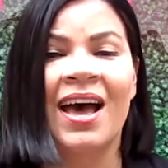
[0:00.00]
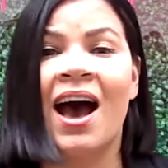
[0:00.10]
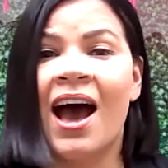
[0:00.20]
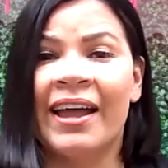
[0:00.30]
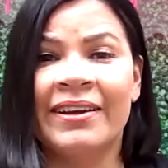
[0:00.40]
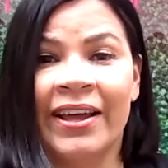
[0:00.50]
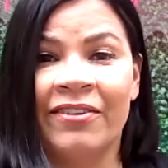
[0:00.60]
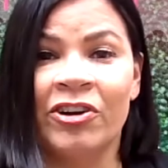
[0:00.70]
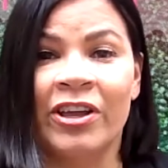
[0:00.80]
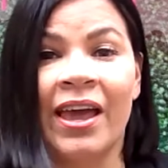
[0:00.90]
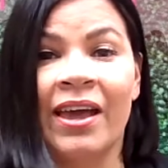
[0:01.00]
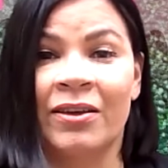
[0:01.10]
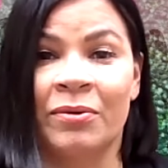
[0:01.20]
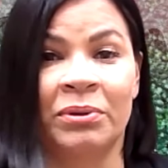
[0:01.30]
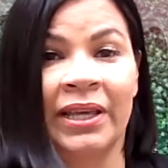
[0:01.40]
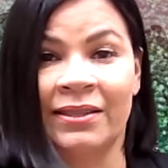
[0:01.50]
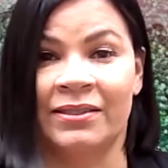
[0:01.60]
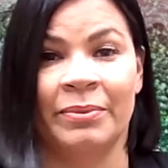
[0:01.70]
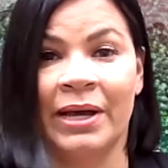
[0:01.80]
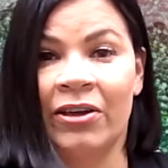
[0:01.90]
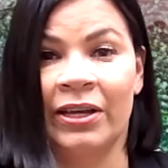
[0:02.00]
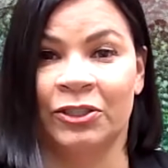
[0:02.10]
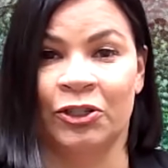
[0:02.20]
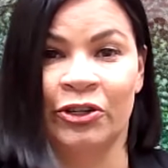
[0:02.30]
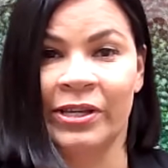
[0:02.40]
I never get complaints about escrow